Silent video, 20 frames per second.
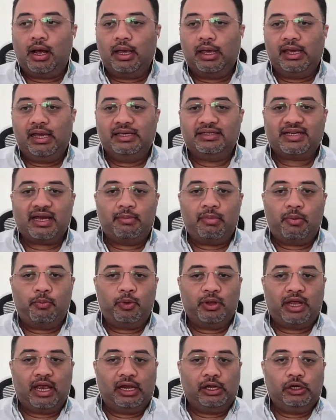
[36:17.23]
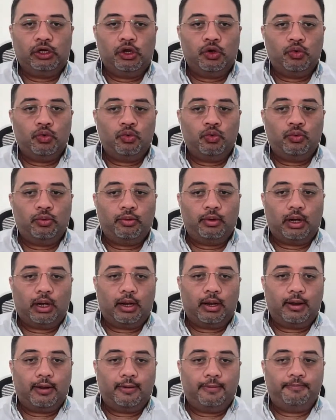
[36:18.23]
he's come up with a new
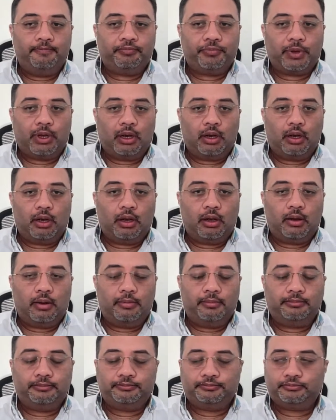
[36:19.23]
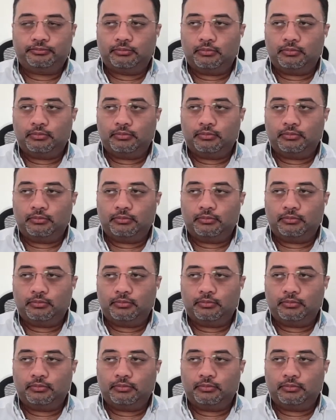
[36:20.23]
um, um